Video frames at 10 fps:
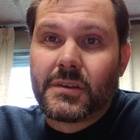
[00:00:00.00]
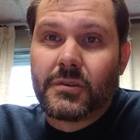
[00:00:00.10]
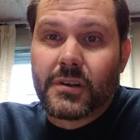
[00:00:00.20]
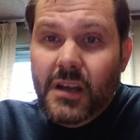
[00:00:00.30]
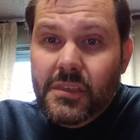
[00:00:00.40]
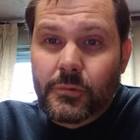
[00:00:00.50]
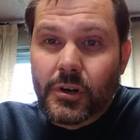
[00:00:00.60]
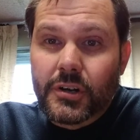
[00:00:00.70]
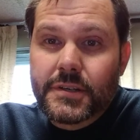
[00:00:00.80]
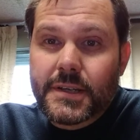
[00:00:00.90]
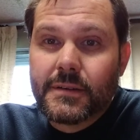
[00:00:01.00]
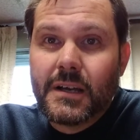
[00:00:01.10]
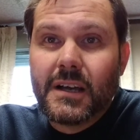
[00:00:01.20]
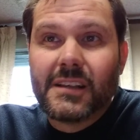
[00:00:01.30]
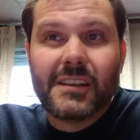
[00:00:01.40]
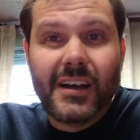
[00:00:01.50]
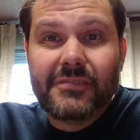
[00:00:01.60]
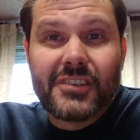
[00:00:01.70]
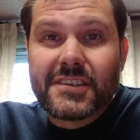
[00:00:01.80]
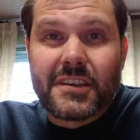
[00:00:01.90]
Or in other words,
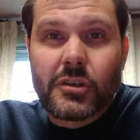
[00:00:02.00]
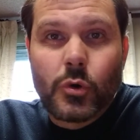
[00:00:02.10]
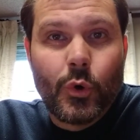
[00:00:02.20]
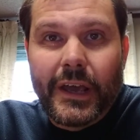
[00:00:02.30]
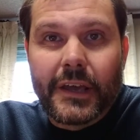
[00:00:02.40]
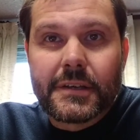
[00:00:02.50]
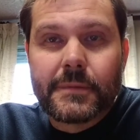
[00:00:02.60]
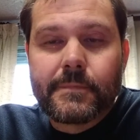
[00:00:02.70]
love doesn't quit.